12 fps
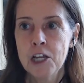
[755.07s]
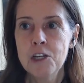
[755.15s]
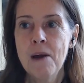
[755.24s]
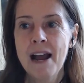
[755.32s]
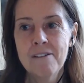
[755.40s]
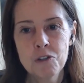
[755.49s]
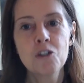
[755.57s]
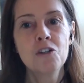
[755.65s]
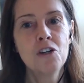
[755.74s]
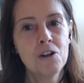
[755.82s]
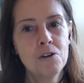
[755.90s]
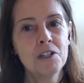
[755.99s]
You have to
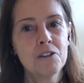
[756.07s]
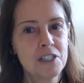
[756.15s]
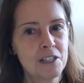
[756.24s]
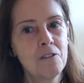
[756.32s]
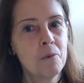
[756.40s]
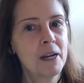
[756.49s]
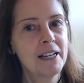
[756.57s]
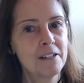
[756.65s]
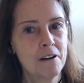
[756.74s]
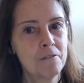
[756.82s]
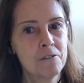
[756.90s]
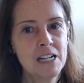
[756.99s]
know yourself well
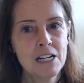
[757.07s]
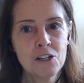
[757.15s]
enough.